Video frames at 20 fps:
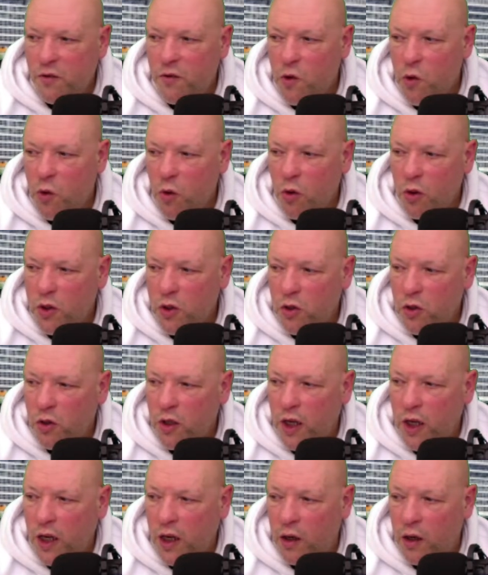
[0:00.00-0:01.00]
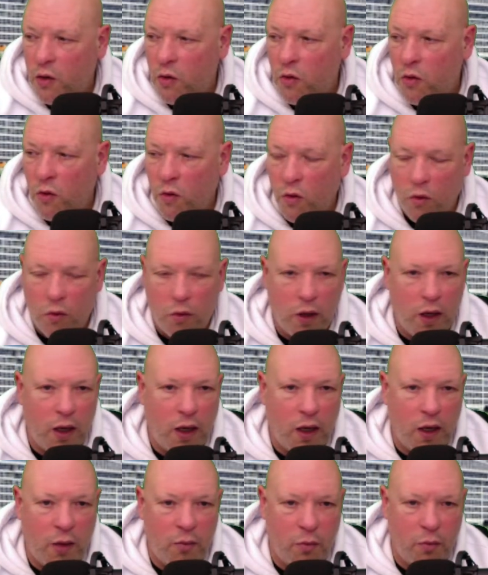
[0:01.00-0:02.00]
course, you get your
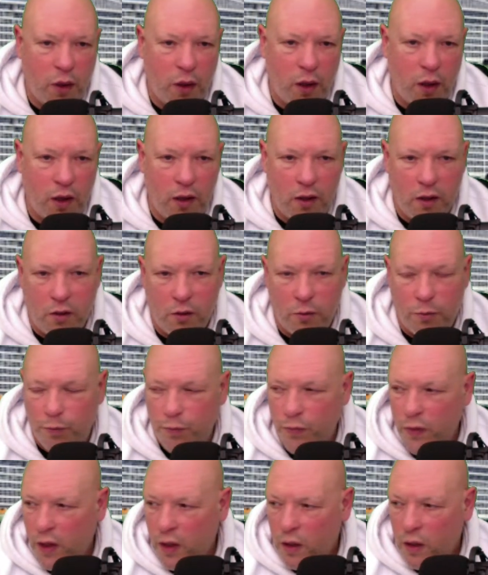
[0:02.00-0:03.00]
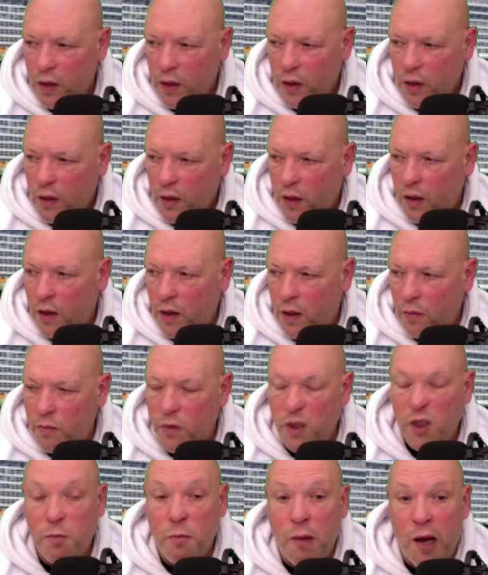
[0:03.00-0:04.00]
little
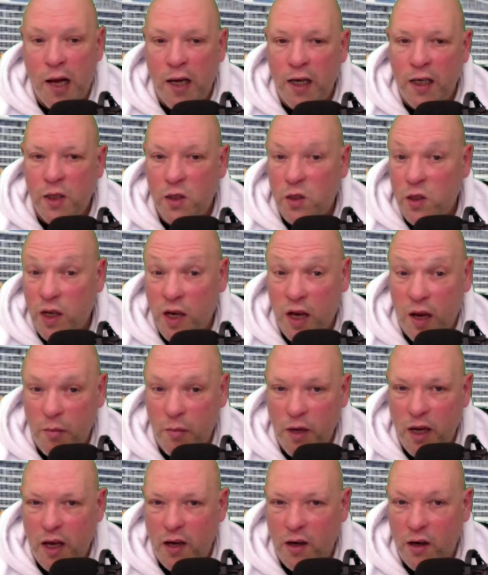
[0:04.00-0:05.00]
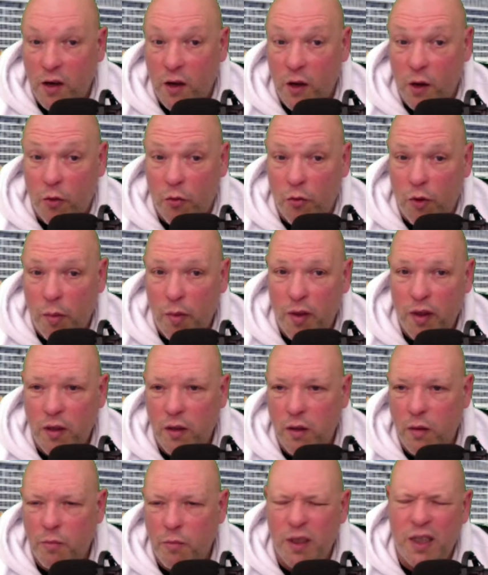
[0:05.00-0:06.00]
smileys to come down and go ribbit,
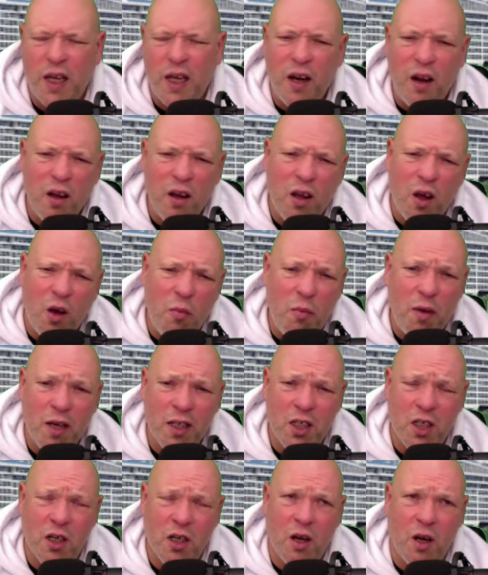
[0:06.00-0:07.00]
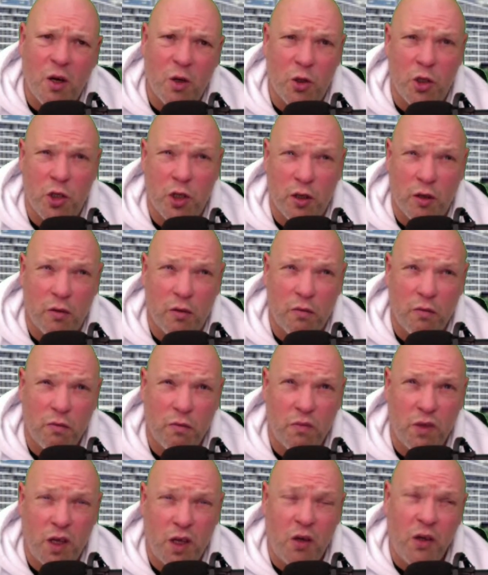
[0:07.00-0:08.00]
but they don't go much in ocean.
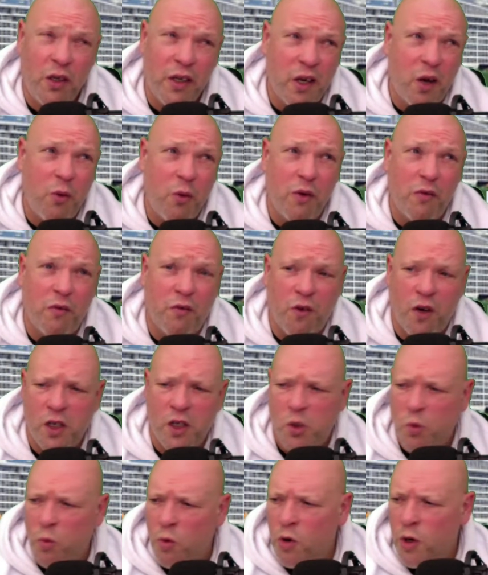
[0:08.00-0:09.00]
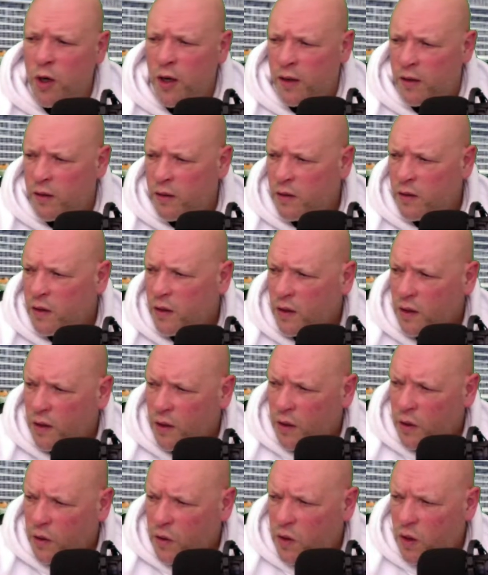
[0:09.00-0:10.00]
They only go in fresh water.
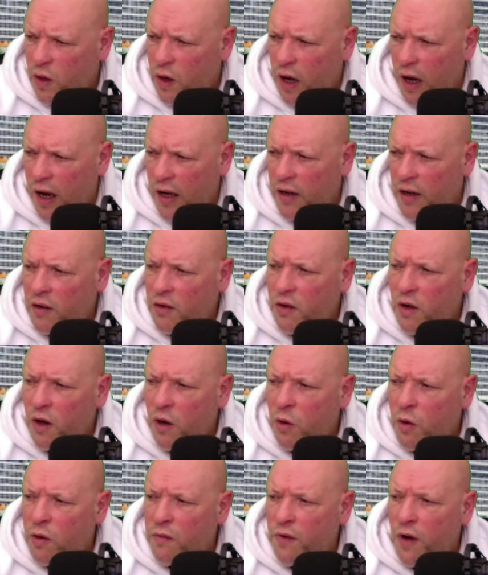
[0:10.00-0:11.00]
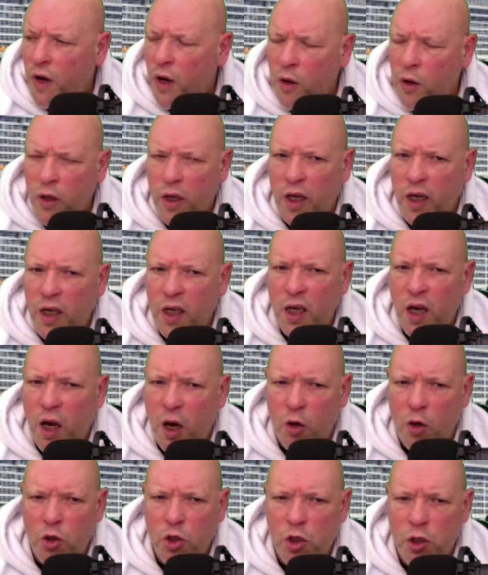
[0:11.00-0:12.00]
So I don't know of any
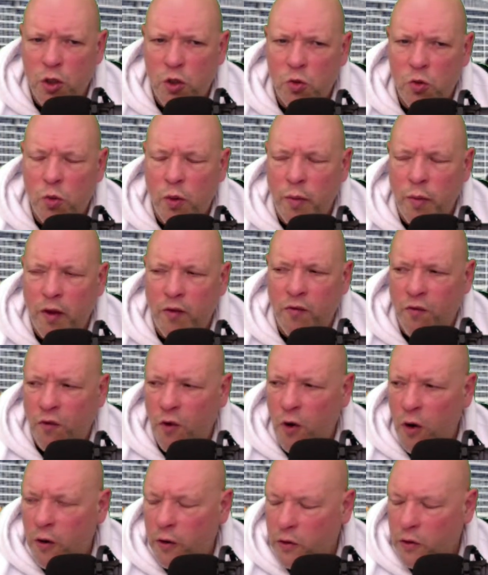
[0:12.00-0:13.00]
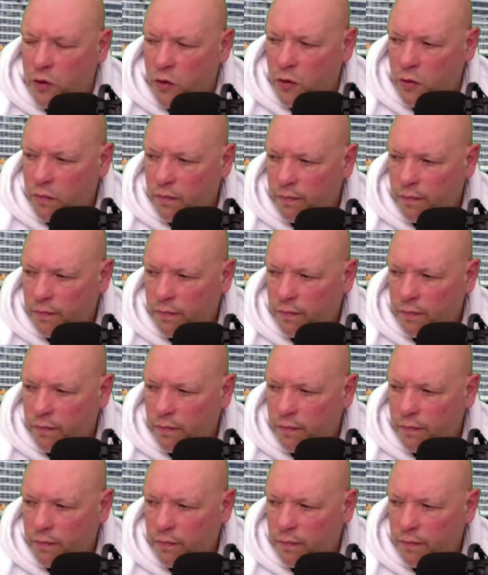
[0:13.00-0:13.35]
ocean swimming frogs.